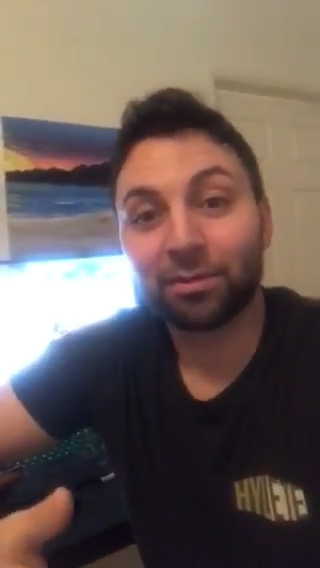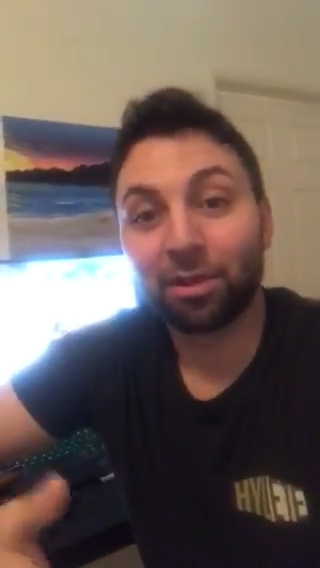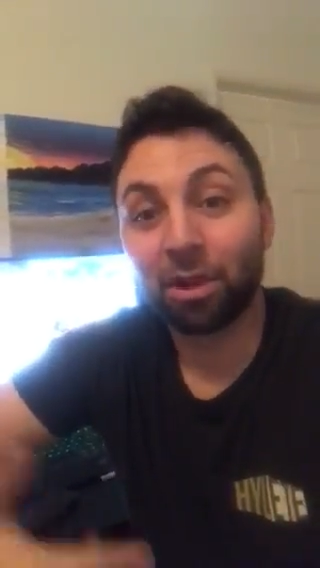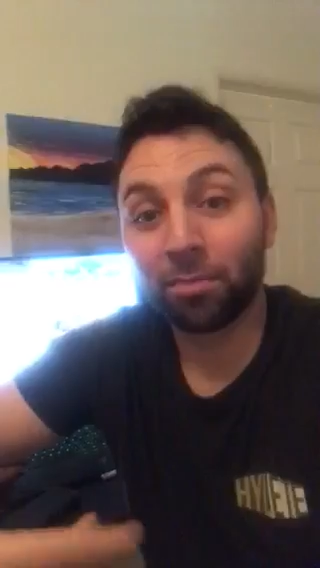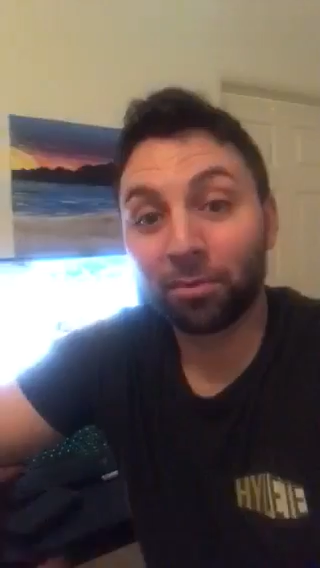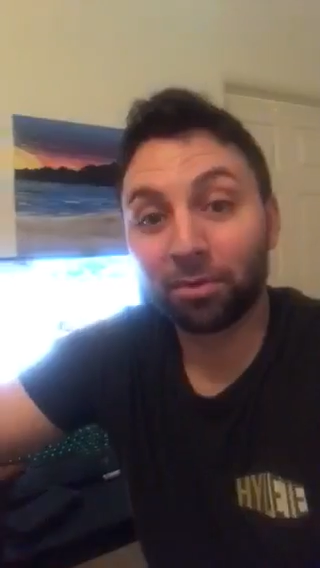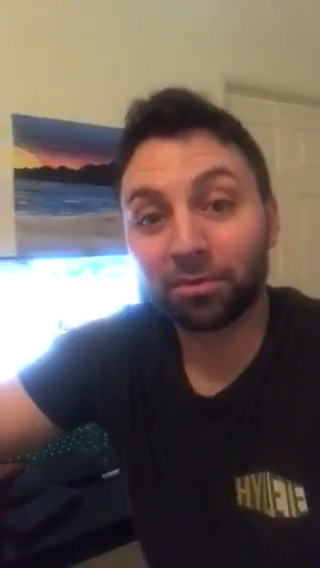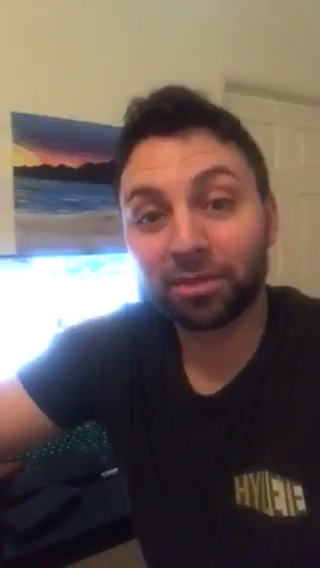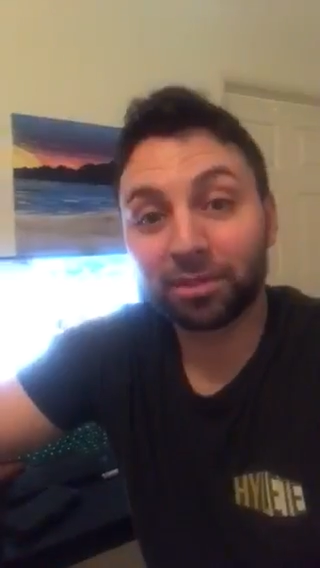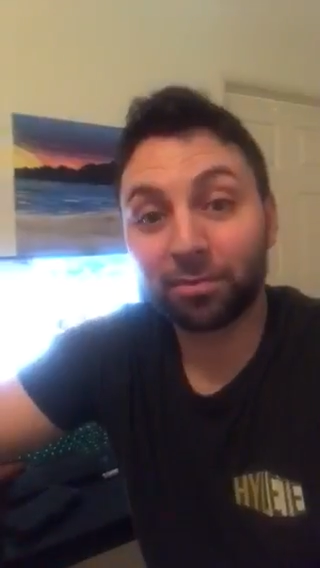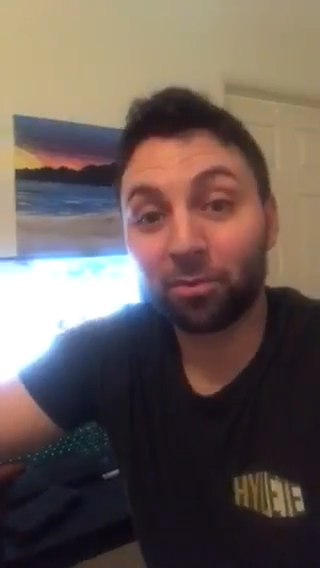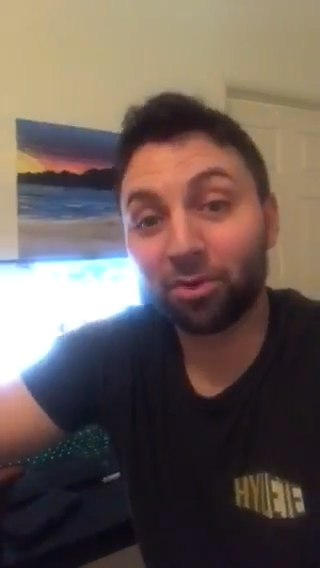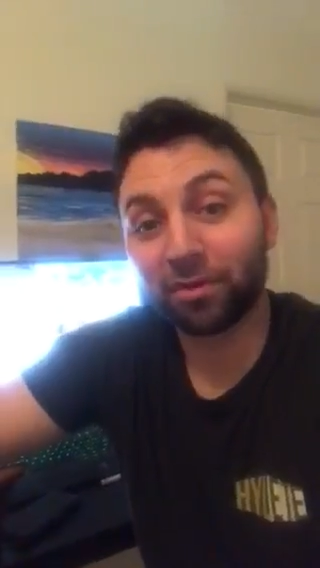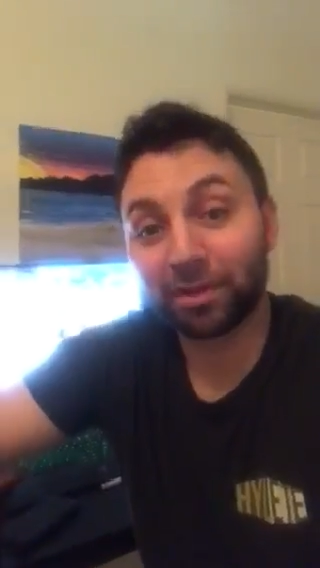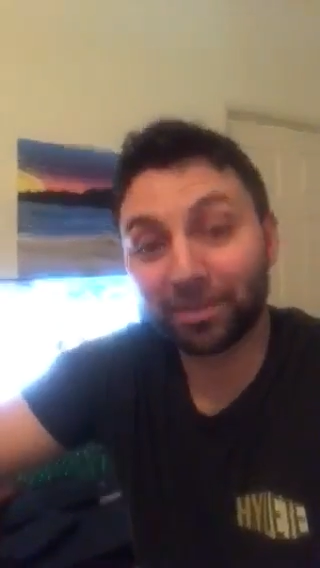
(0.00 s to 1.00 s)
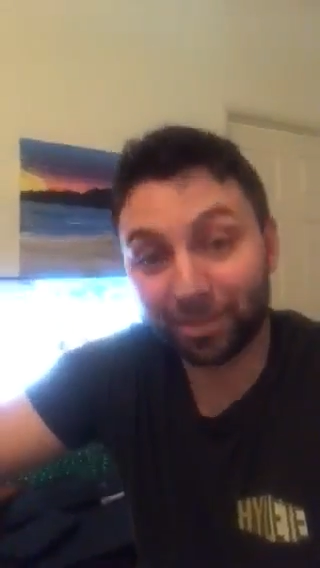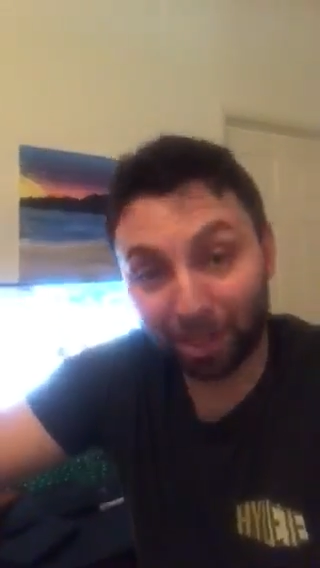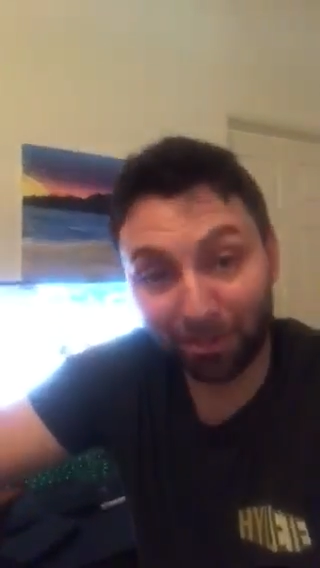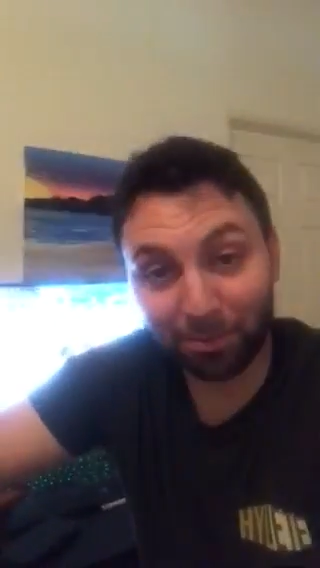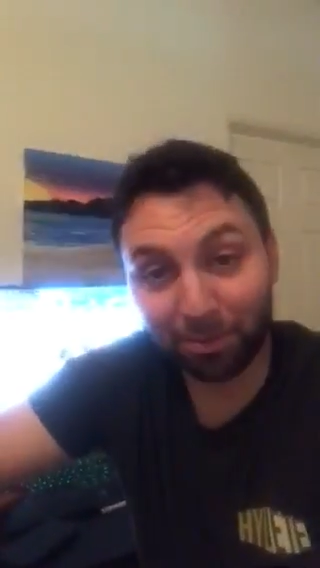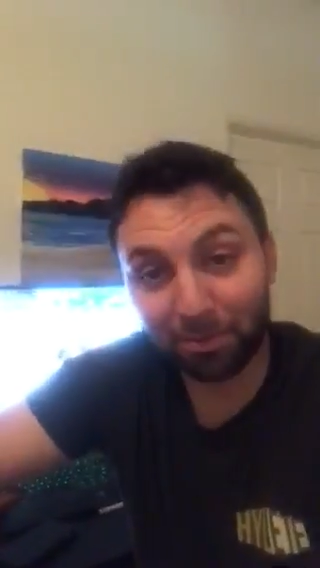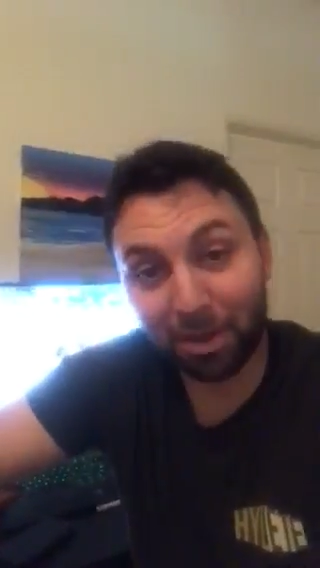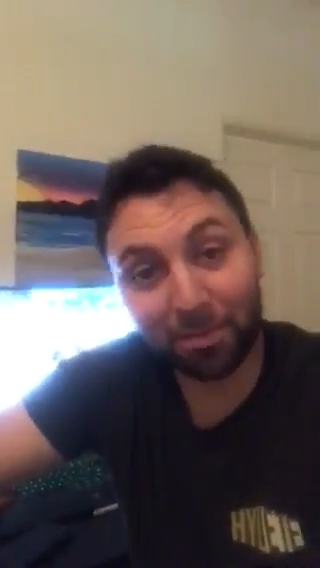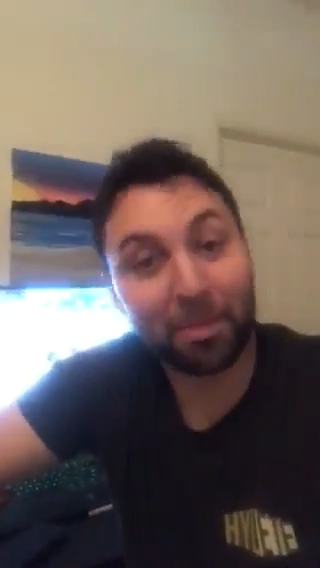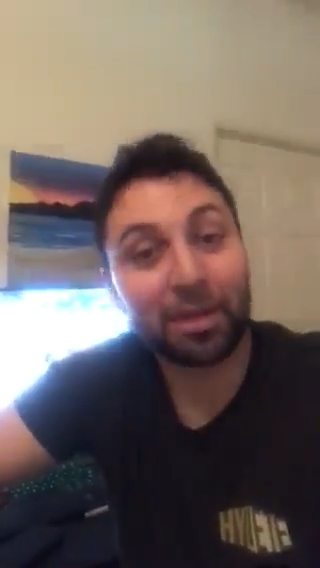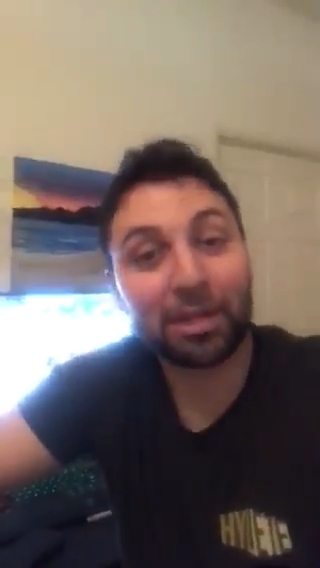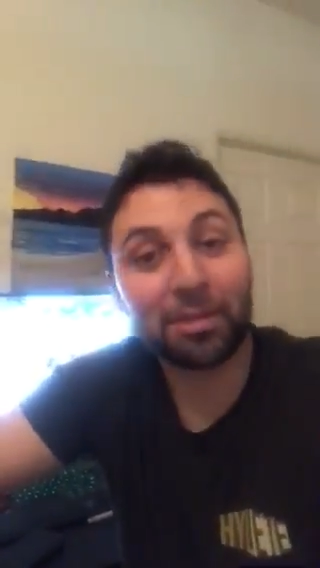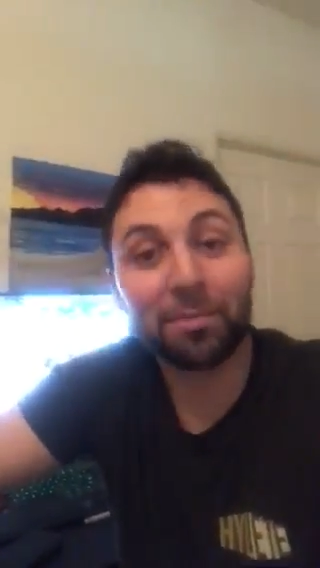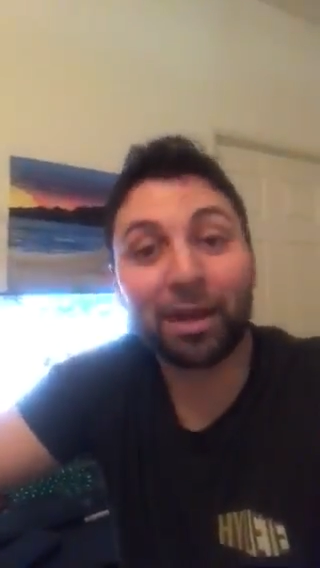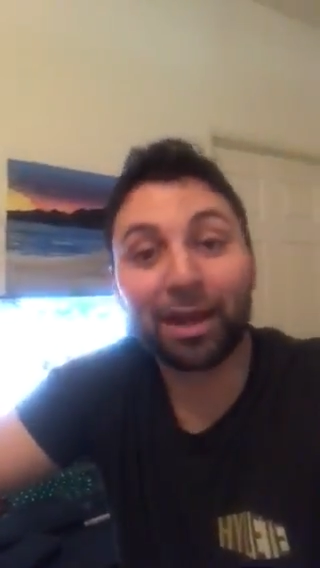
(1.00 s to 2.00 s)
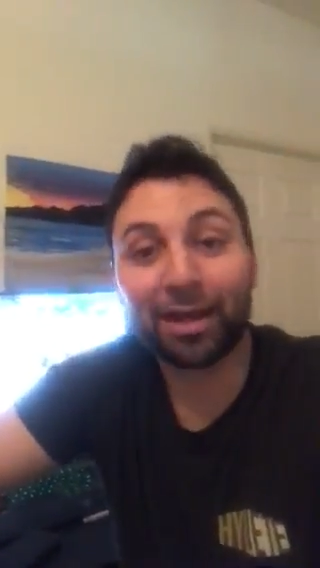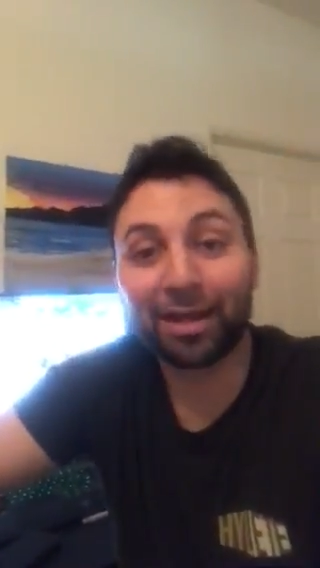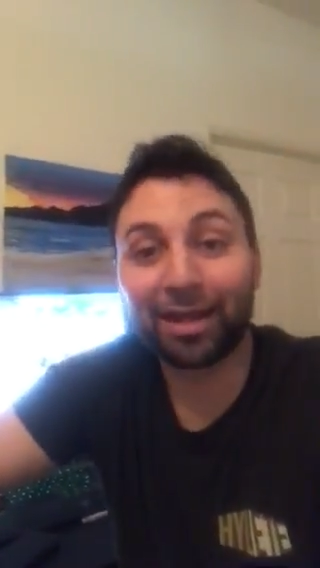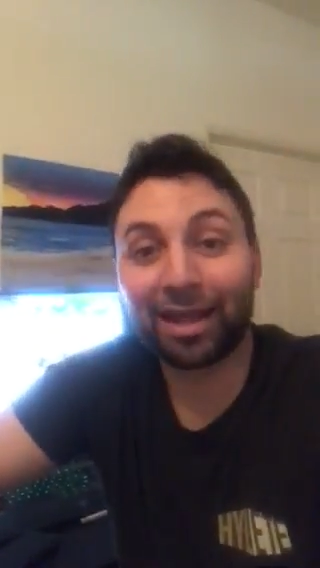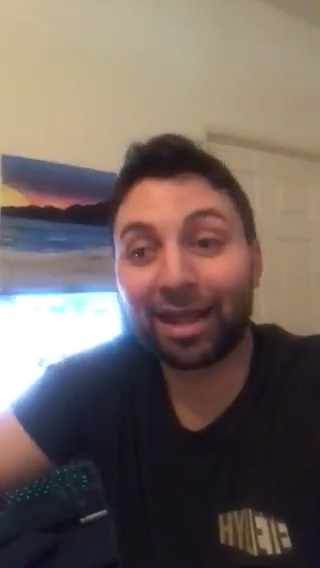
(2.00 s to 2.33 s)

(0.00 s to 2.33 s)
almost more than double my money back.